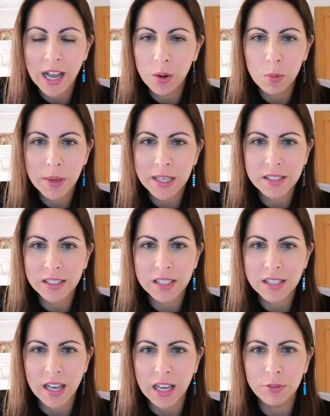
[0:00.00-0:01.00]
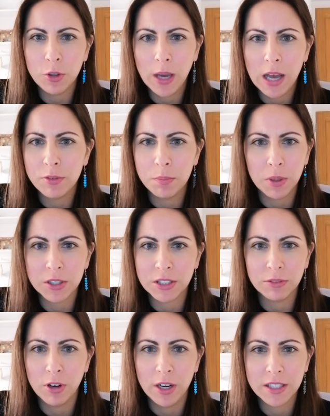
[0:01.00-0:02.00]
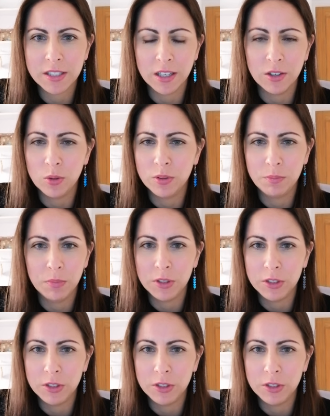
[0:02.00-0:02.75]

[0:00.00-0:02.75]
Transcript: How amazing is that if you have a budding writer or